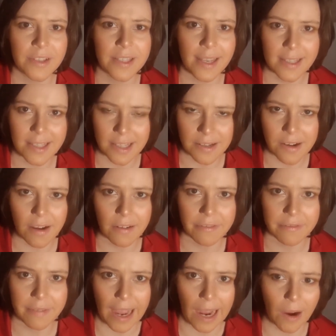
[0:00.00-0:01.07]
emphasize
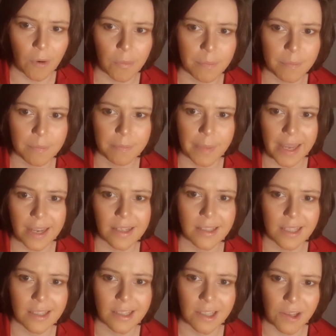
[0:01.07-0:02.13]
enough how
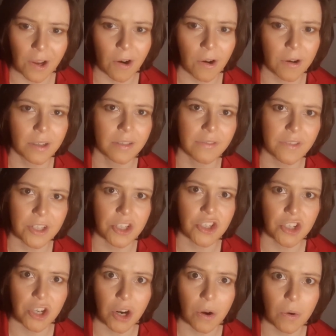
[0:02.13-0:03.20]
baked into the heart of
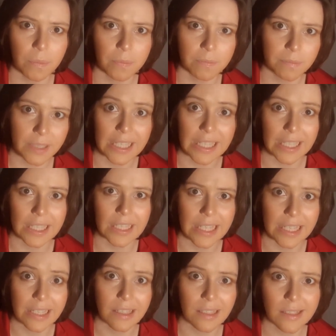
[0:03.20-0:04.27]
this show
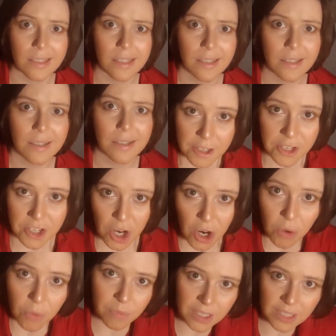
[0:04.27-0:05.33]
Gideon is. The
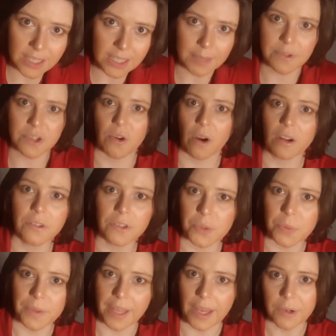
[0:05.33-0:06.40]
show really struggles
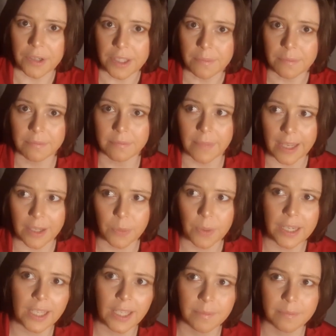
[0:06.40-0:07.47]
without him, and
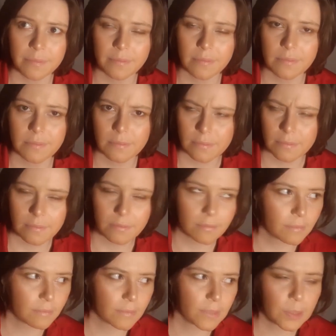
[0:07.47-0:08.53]
when he,
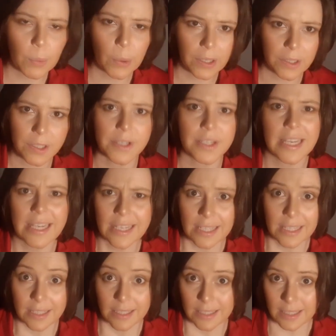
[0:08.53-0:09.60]
spoilers,
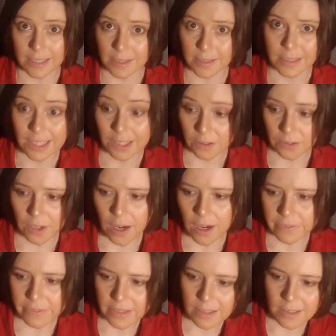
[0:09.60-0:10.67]
is killed
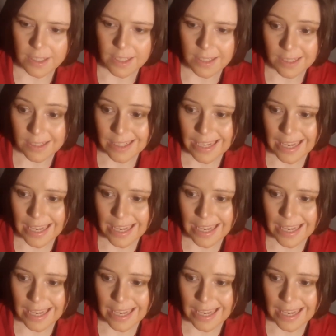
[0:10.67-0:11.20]
off in season